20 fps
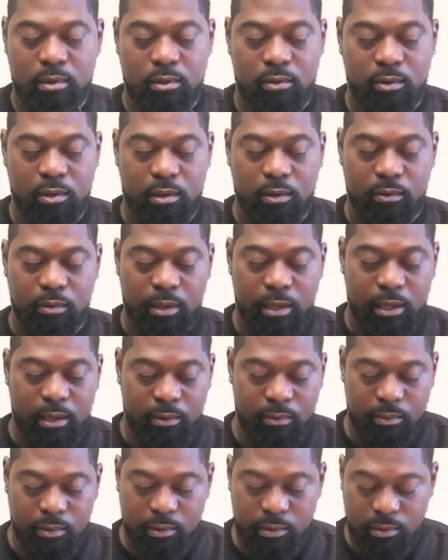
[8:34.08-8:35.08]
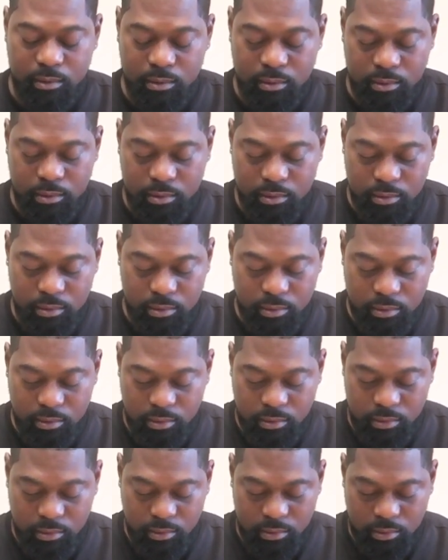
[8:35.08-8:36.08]
I'll go that
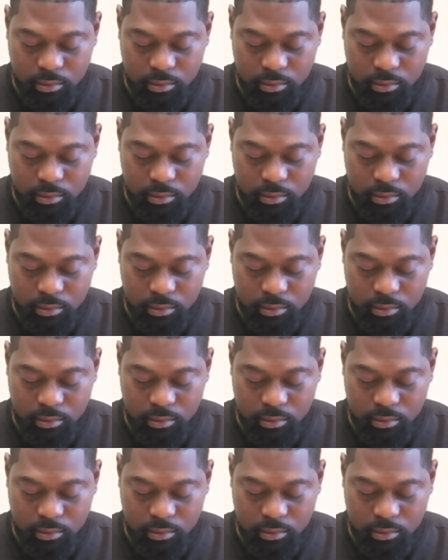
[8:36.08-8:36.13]
way.